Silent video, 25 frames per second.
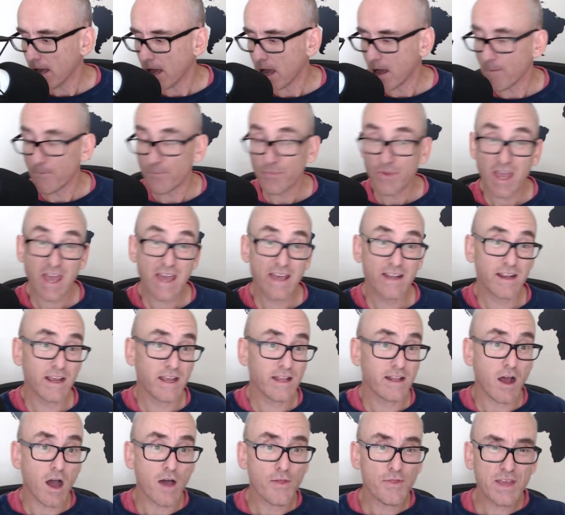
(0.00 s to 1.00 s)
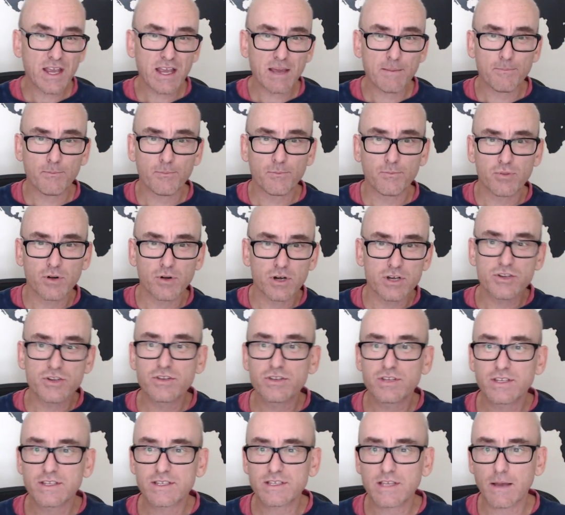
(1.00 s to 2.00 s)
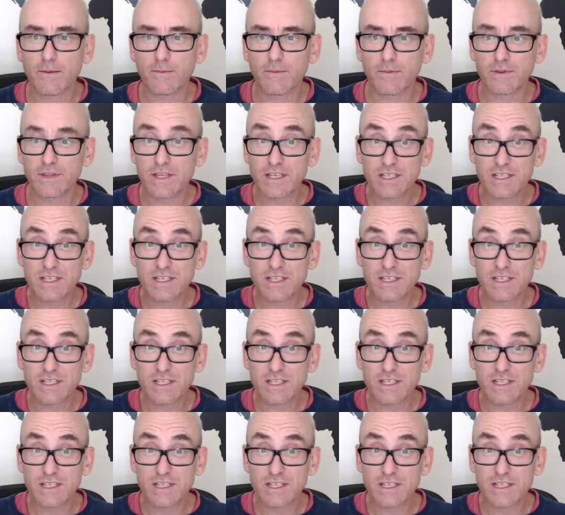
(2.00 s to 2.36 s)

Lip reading: and I think it produces some.